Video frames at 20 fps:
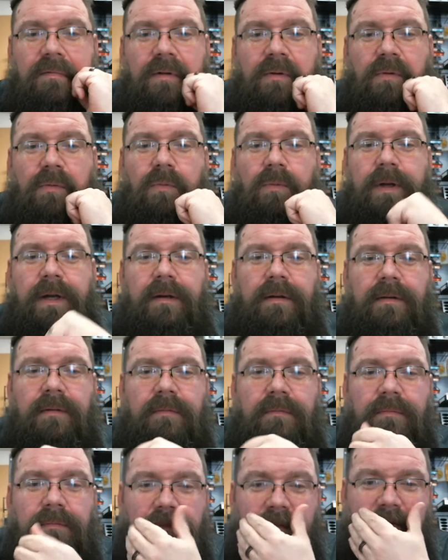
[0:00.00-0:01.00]
weird
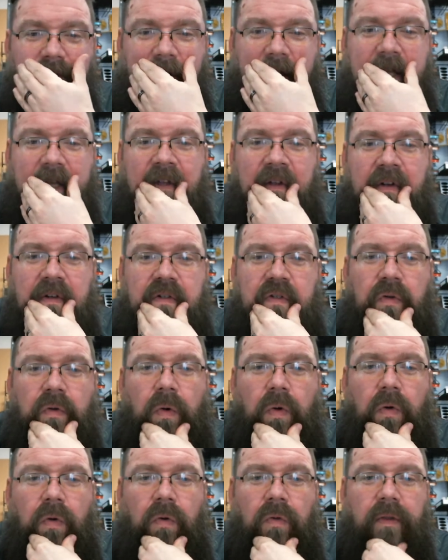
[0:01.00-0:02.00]
Viking
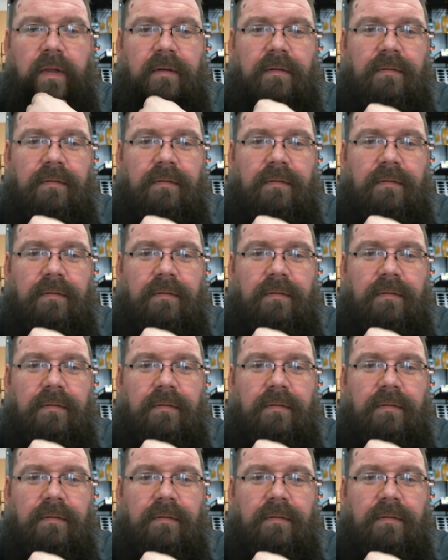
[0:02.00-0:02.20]
troll that